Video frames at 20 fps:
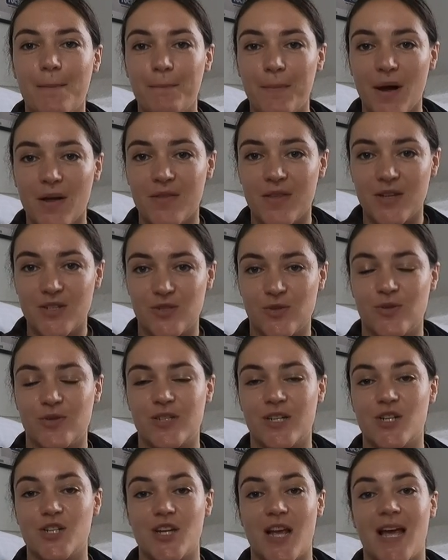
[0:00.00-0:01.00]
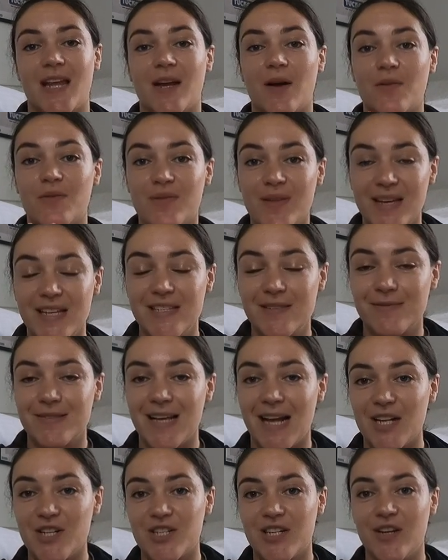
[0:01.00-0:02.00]
mother-daughter share. Now this was
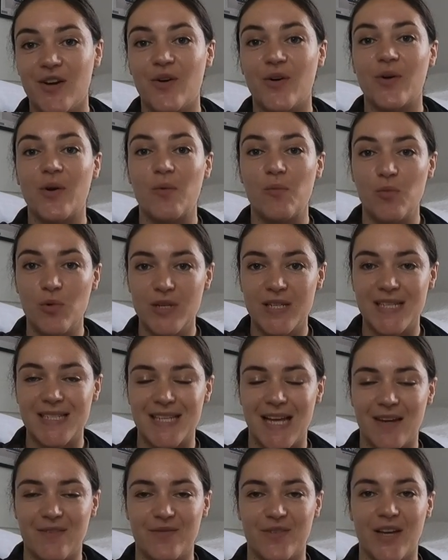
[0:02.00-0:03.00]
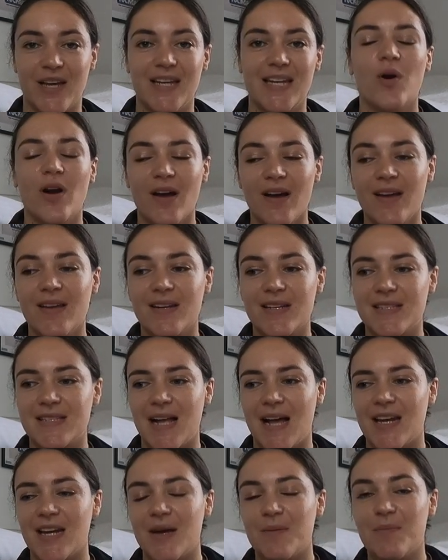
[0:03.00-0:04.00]
actually on Woody's advert. What I
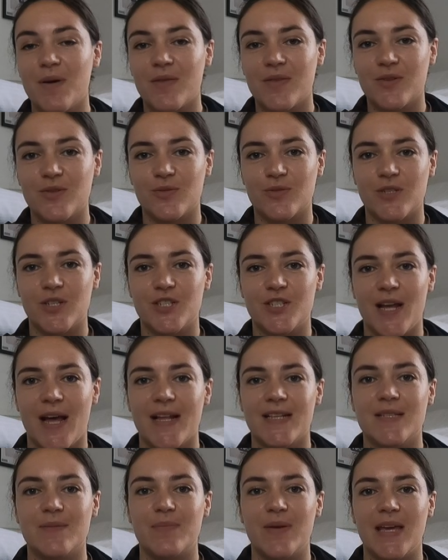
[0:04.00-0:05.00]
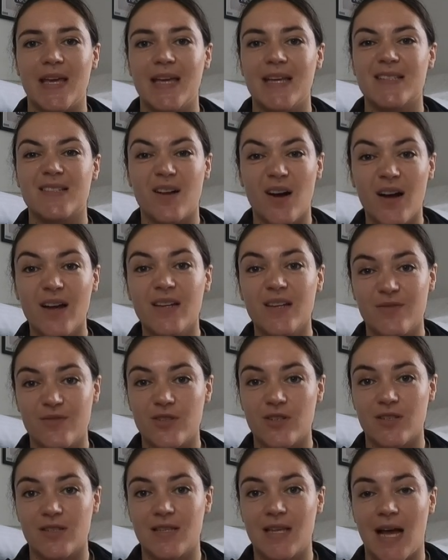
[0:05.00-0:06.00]
understand a mother-daughter share to be is kind of
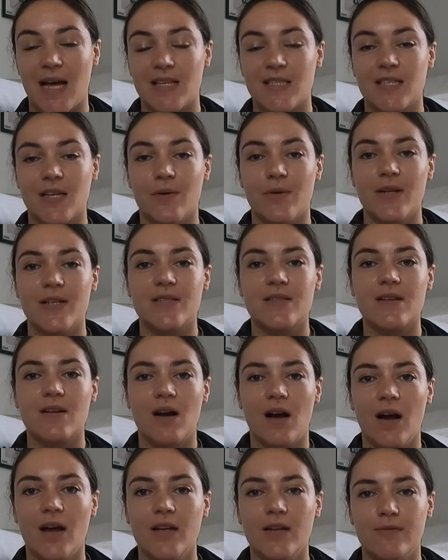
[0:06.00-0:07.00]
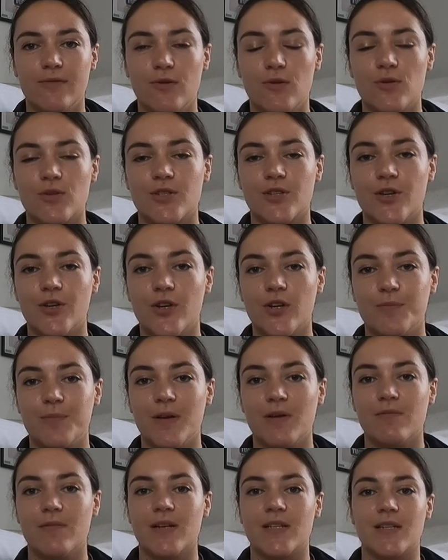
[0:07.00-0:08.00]
just that. So it's the kind of horse who could
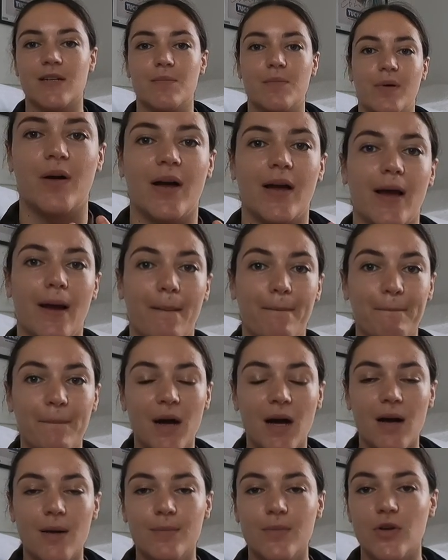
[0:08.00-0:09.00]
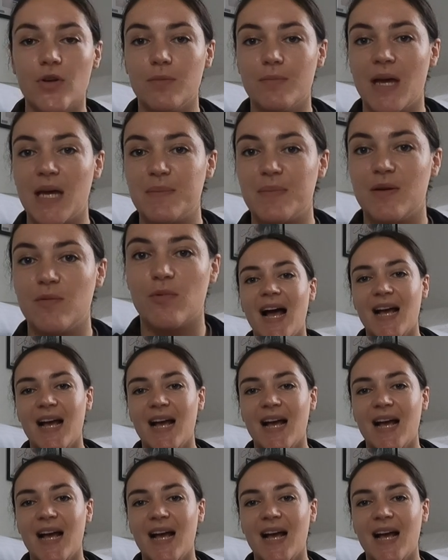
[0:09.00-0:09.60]
be ridden by a mum who maybe